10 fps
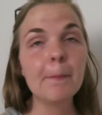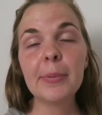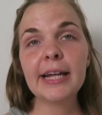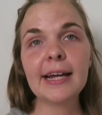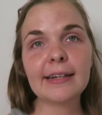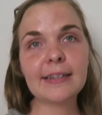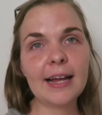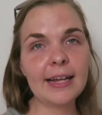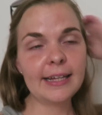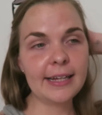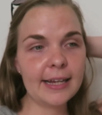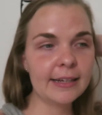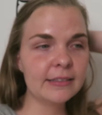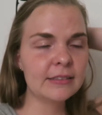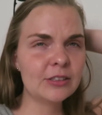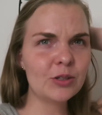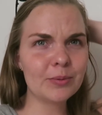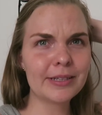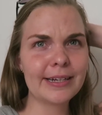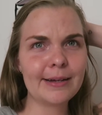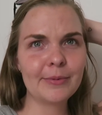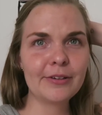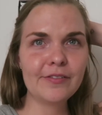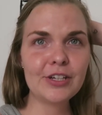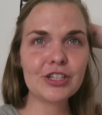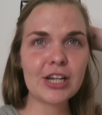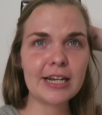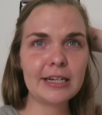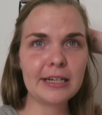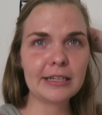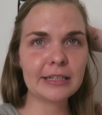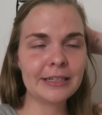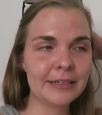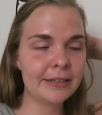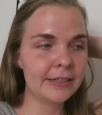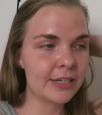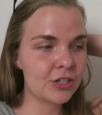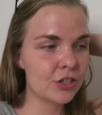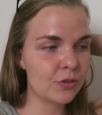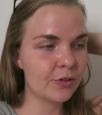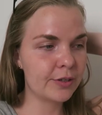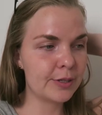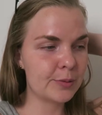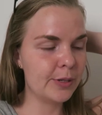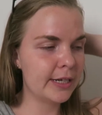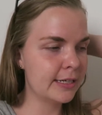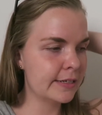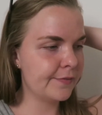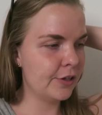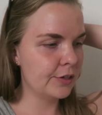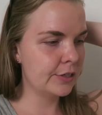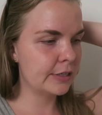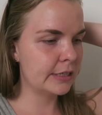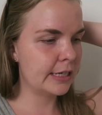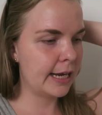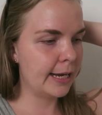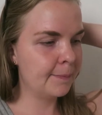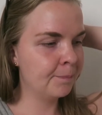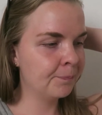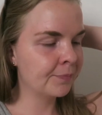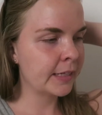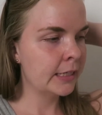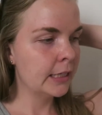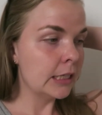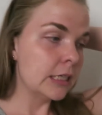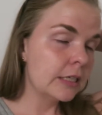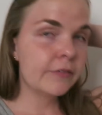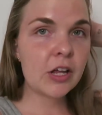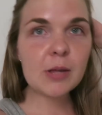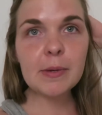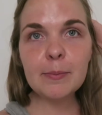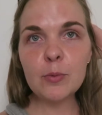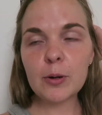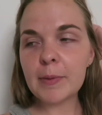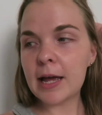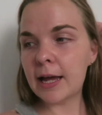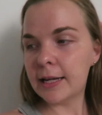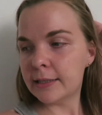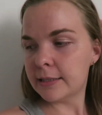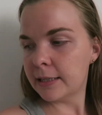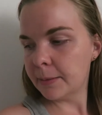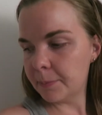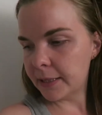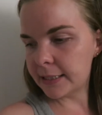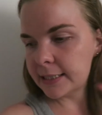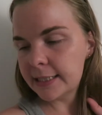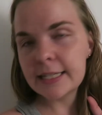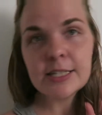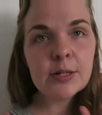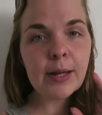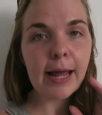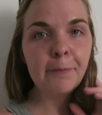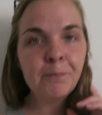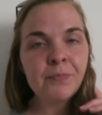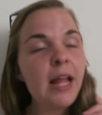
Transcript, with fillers: But yeah, I don't think I'm gonna finish editing yes or this weekend's vlogs today. Fall a bit more behind, but it's okay.